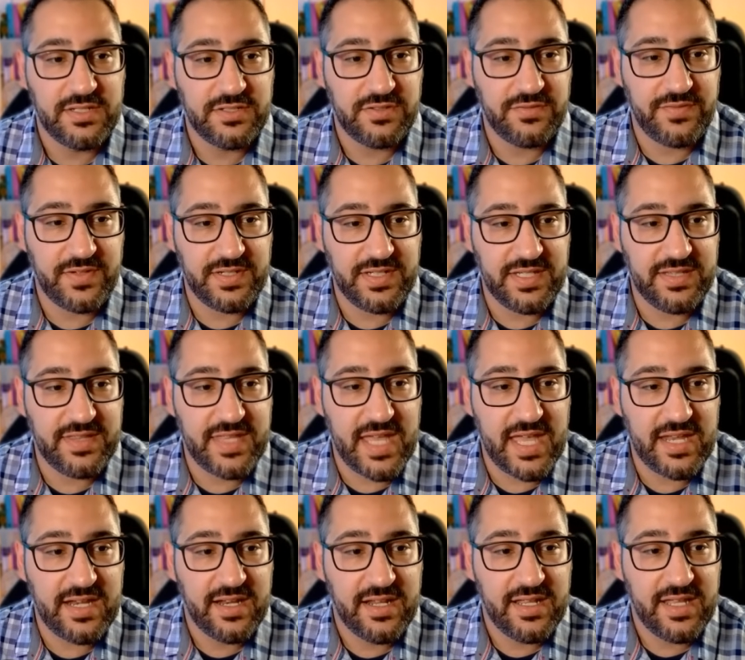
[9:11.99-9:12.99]
So if I did
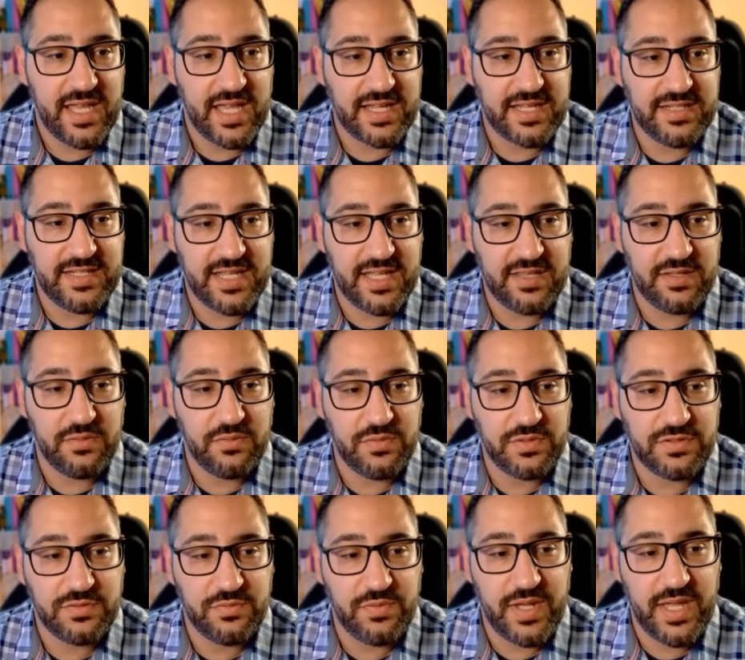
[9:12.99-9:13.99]
that, I can tell it
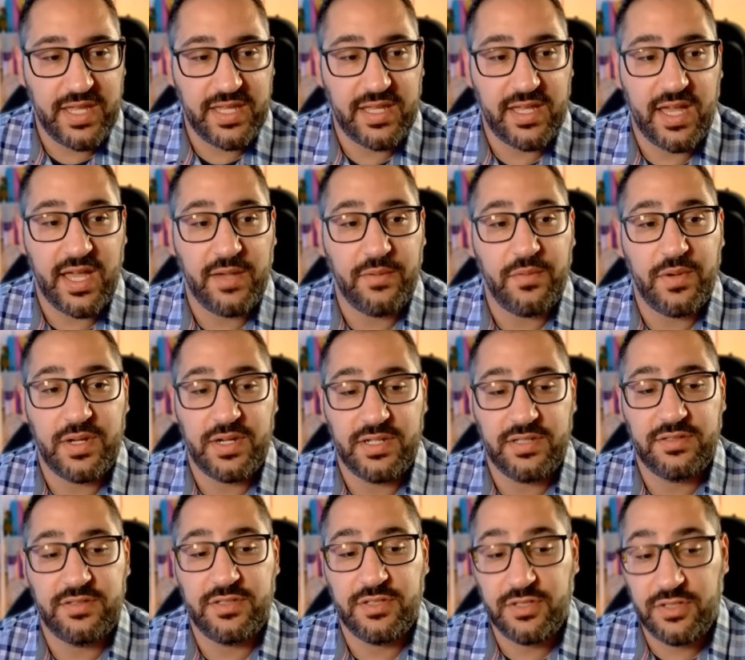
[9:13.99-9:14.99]
which way I want
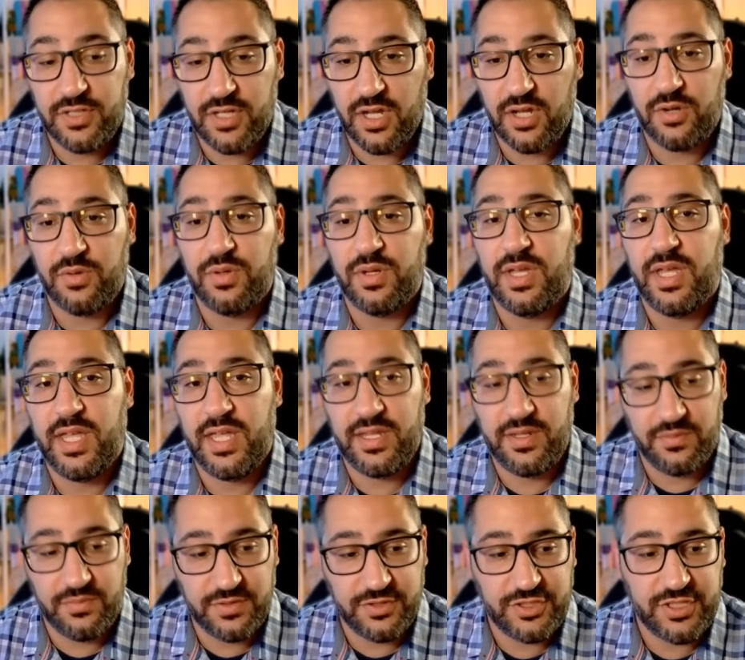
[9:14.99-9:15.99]
it to go and
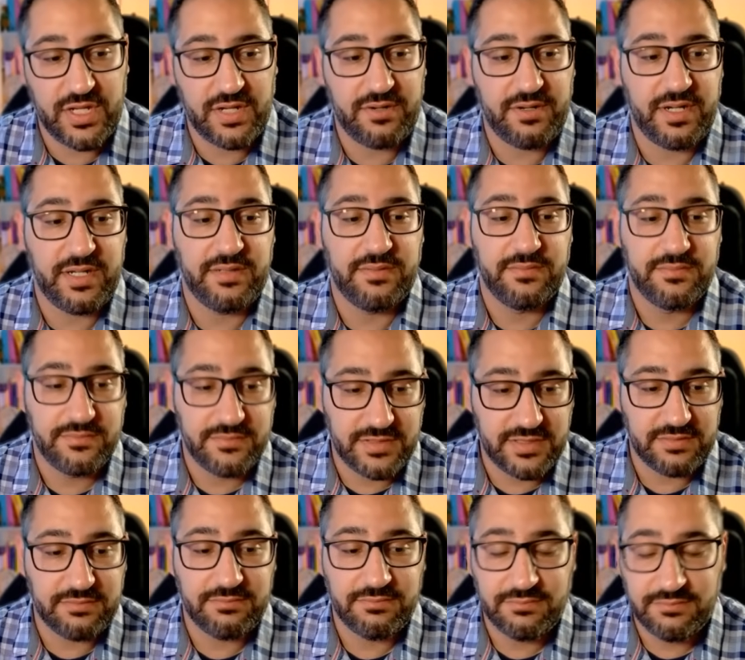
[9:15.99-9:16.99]
it would generate.
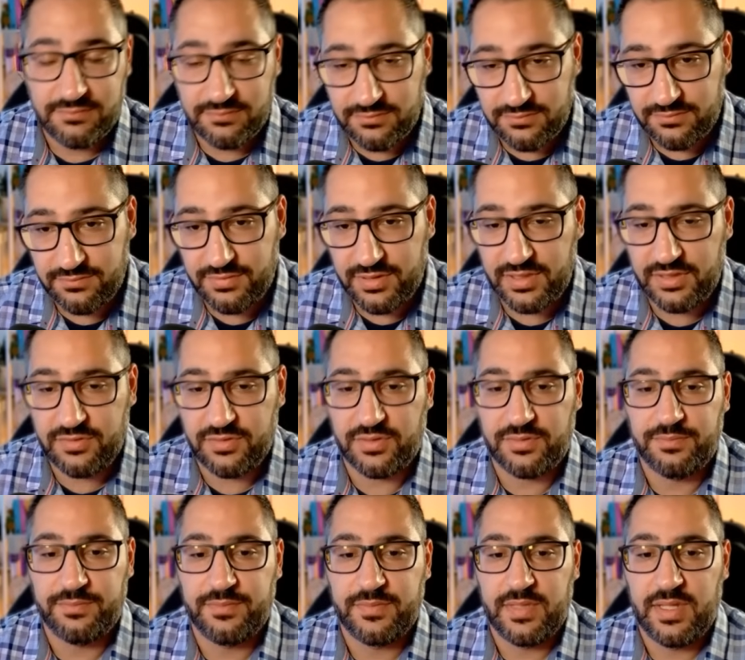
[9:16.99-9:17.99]
So pretty cool.